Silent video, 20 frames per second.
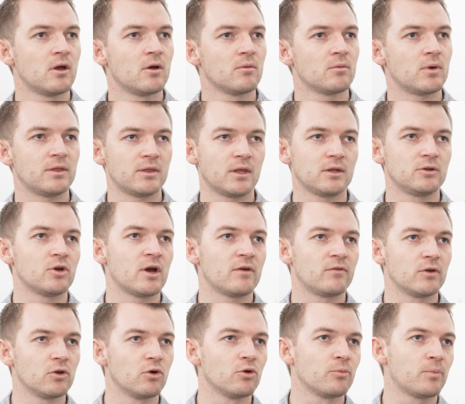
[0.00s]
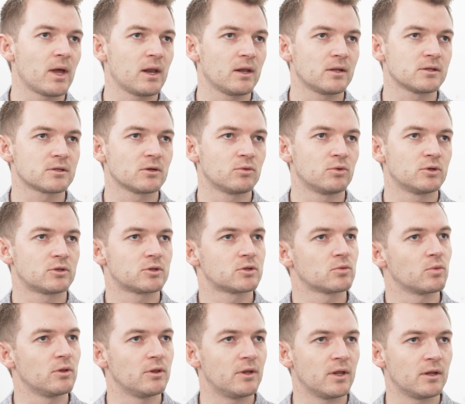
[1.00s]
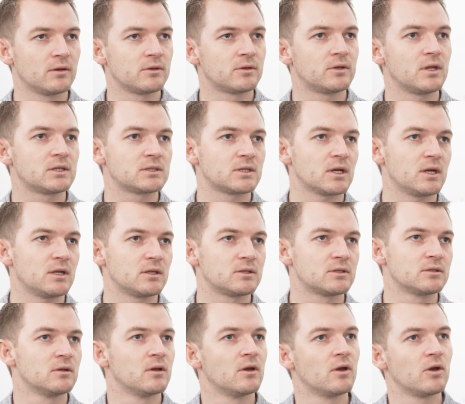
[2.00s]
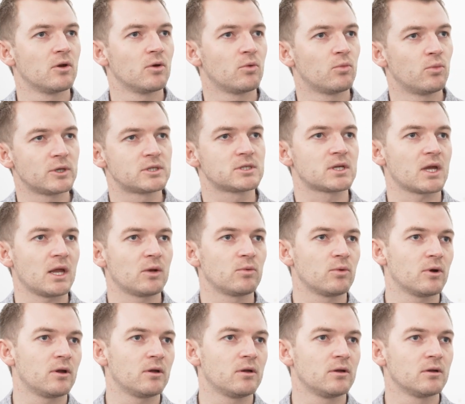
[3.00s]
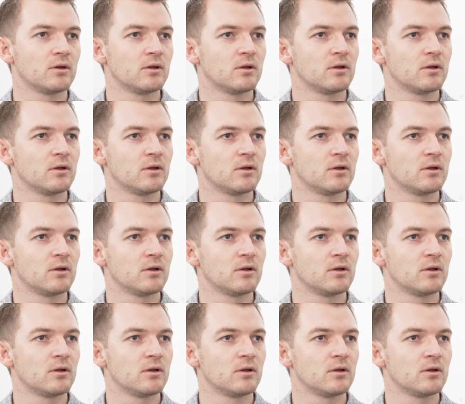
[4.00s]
Right. And then you have a load balancer, which will then dictate which gateway